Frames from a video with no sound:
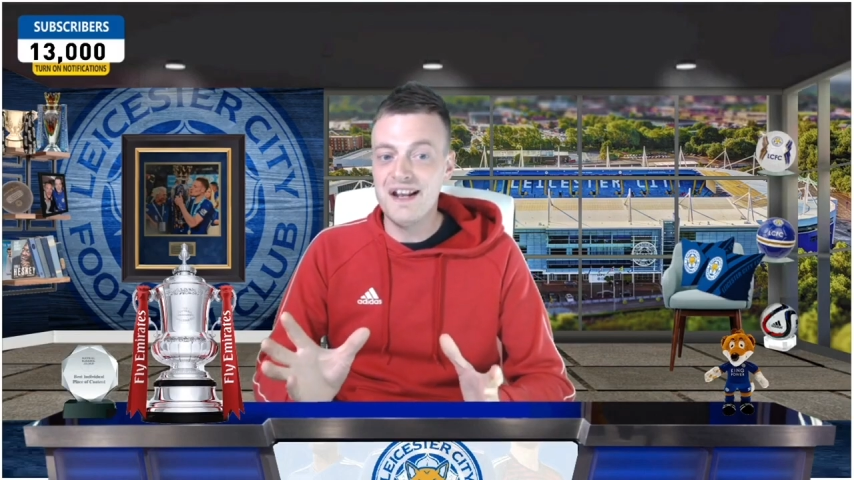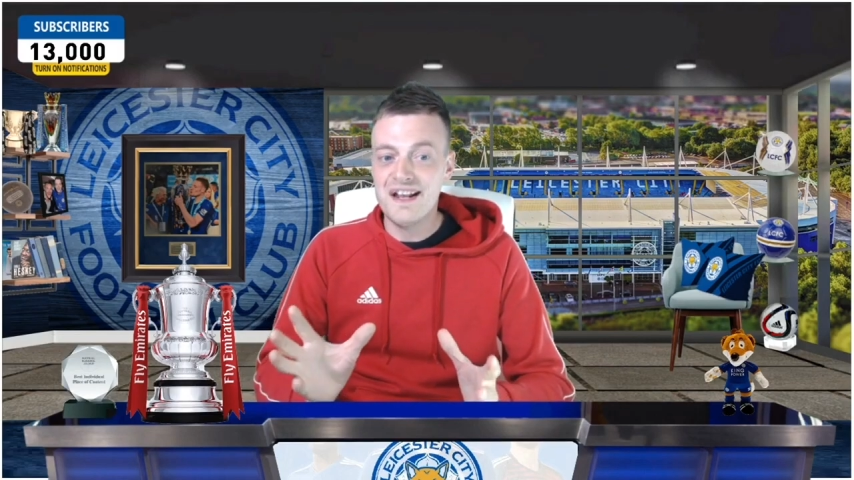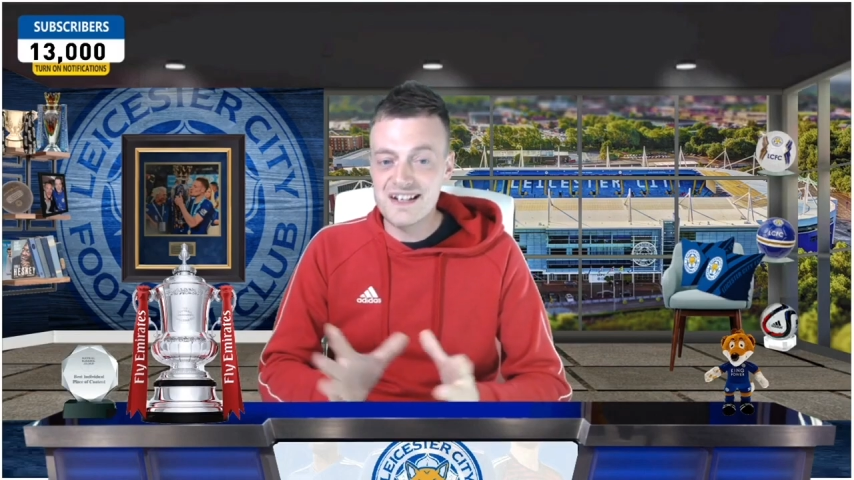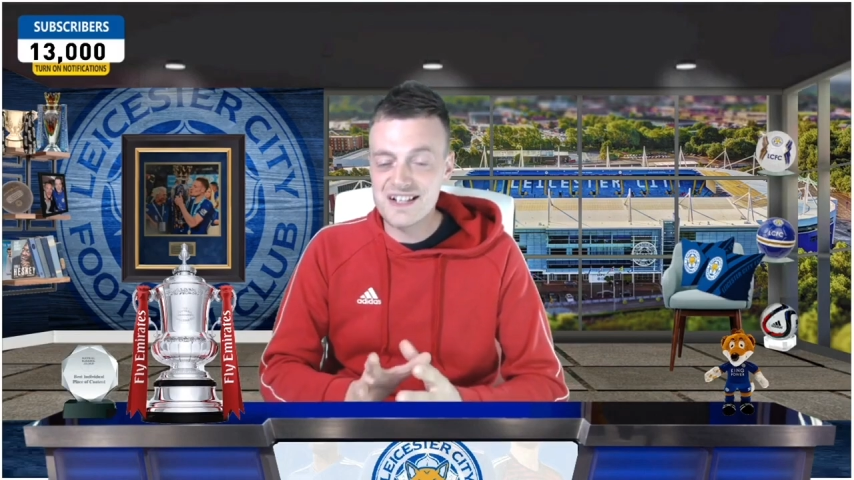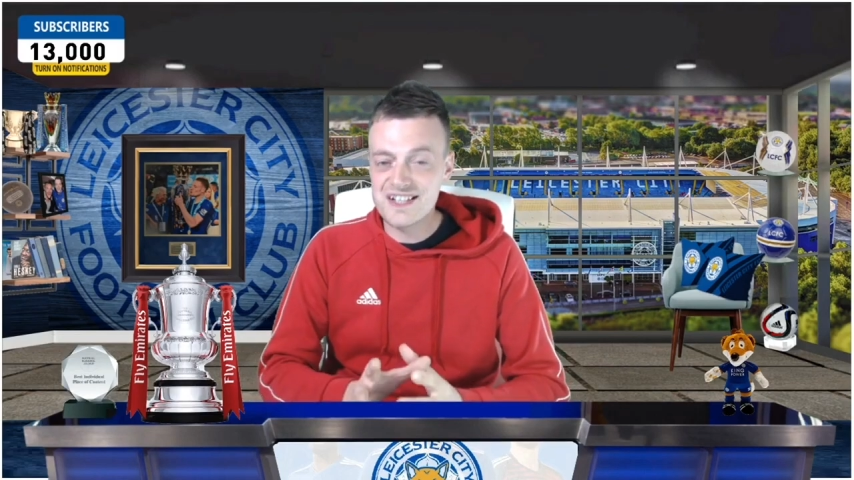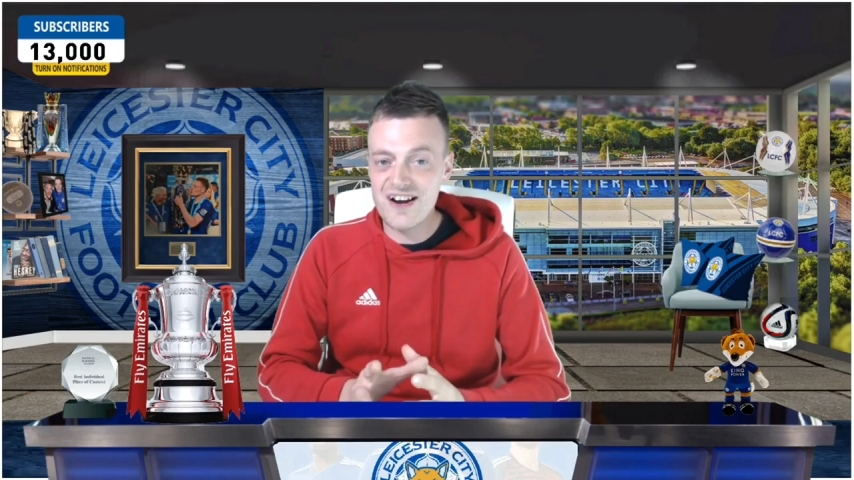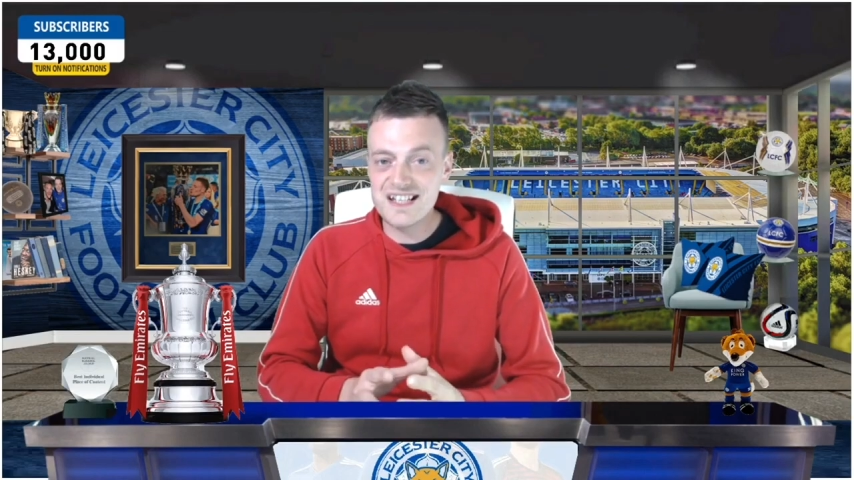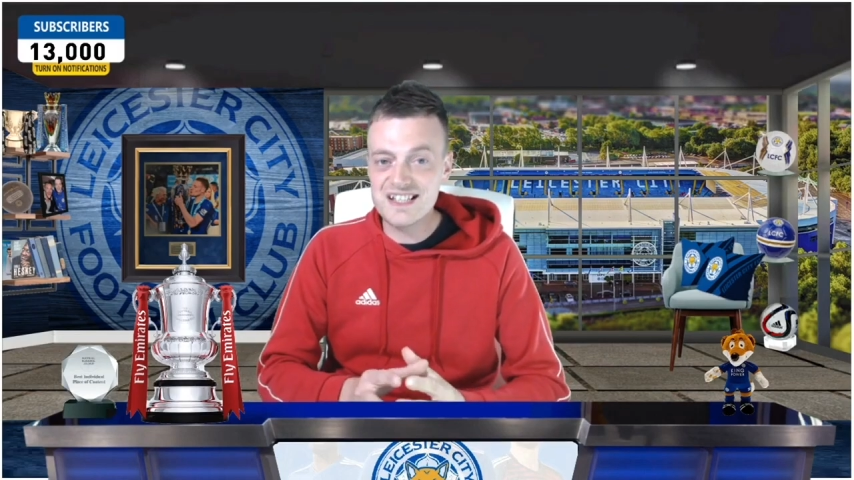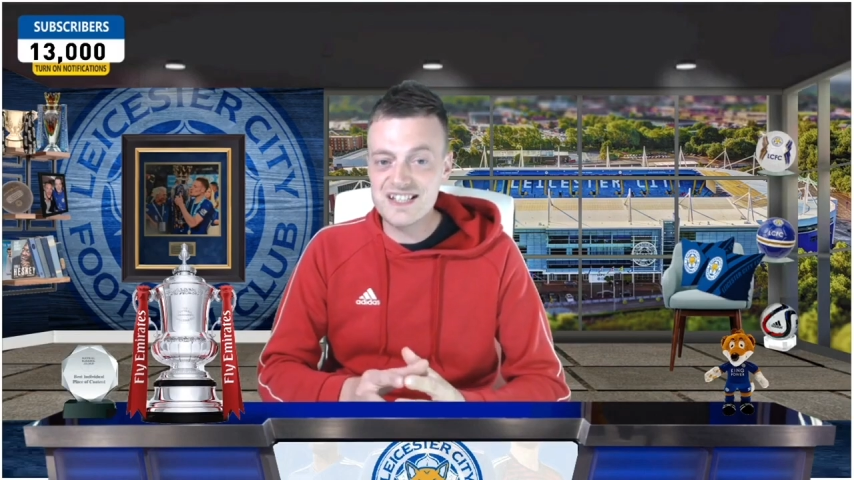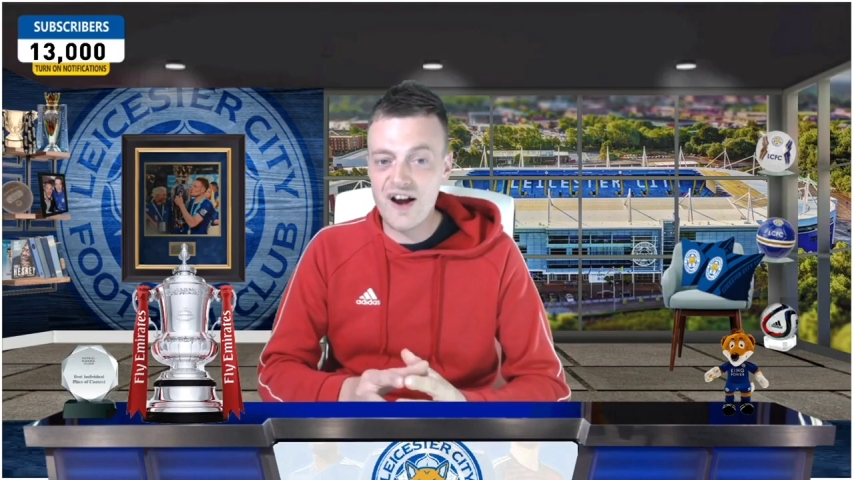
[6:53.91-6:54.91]
It's
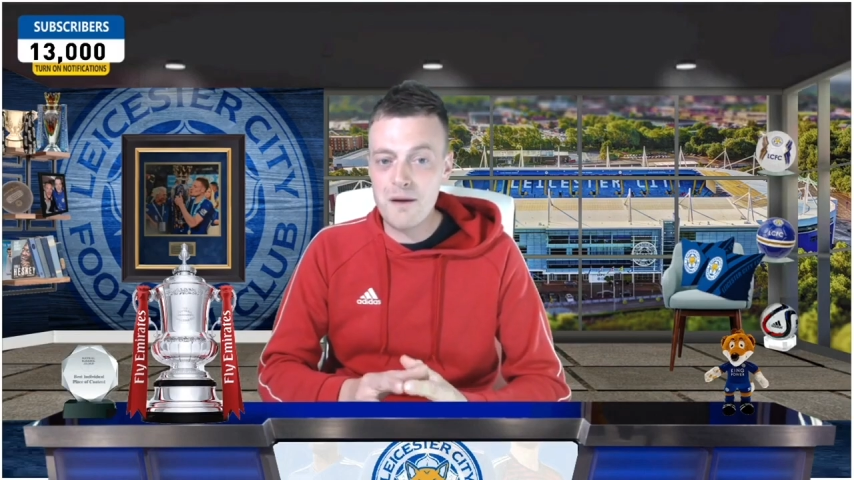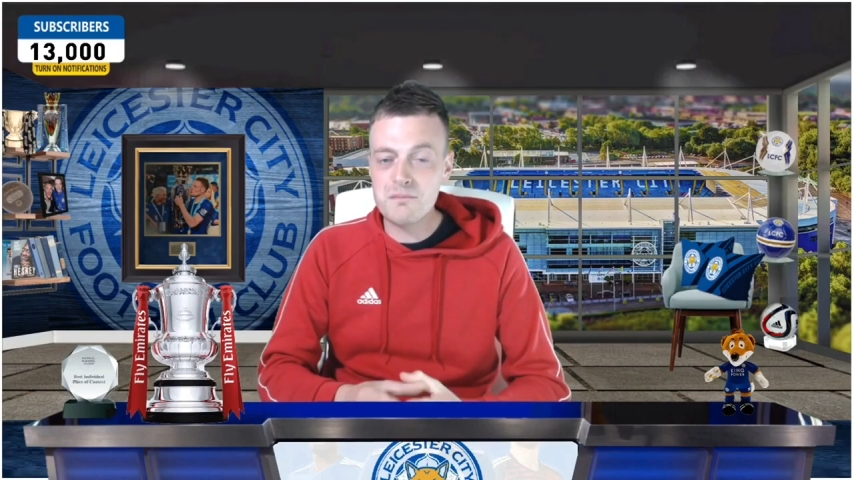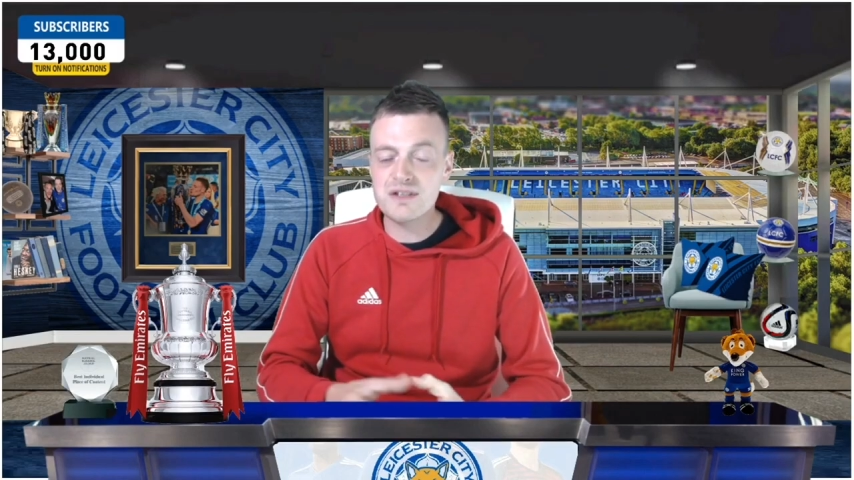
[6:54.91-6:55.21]
exciting times.